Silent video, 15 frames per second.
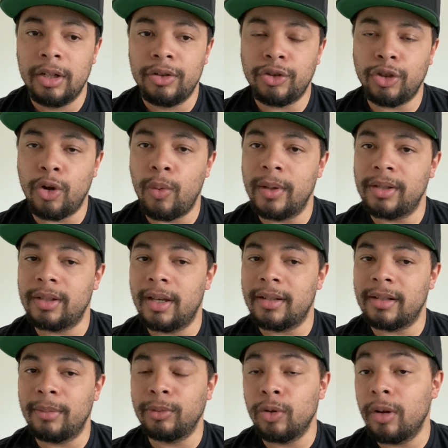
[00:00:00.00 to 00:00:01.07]
She always
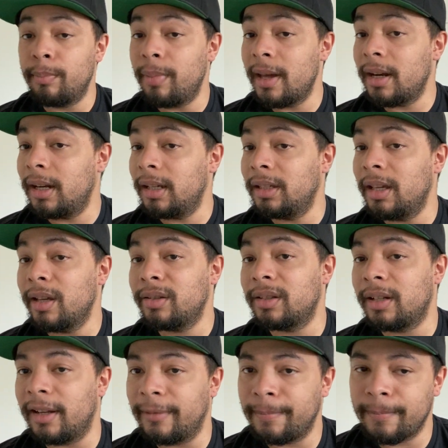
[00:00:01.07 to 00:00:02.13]
says, I'm doing better than
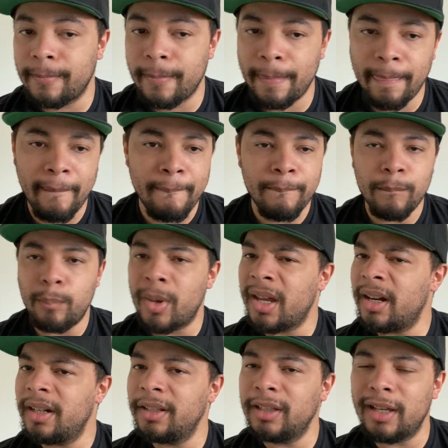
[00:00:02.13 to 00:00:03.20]
yesterday,
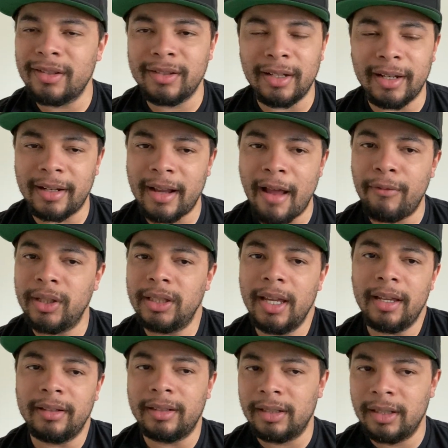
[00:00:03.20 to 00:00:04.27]
every
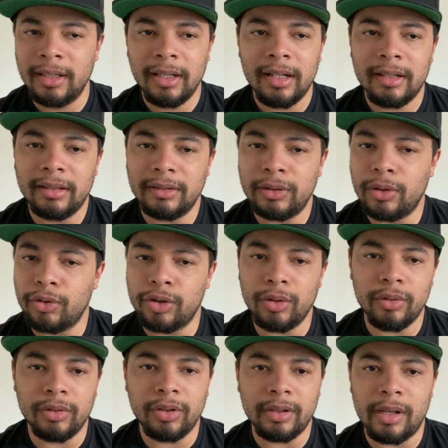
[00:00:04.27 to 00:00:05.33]
day. You know,
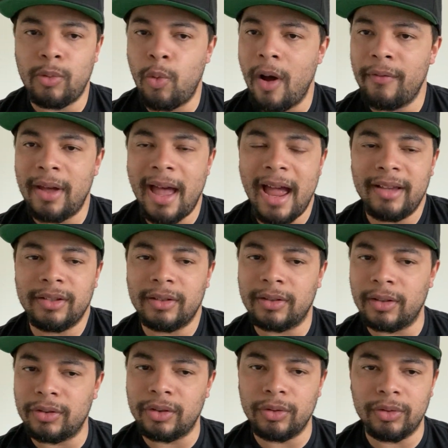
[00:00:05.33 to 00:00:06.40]
whoever
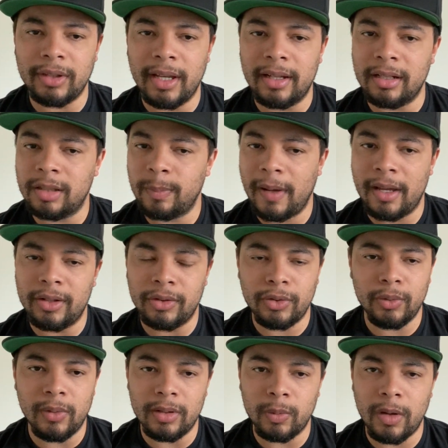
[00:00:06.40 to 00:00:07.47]
asks her, she'll say it in Spanish
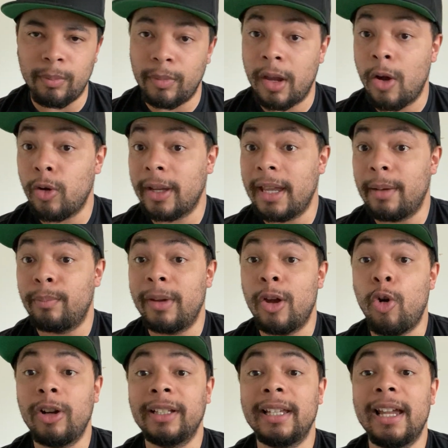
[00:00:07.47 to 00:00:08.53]
too as well, mejor
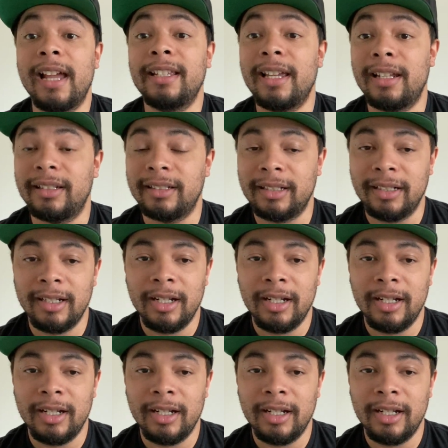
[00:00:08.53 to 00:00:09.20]
que ayer.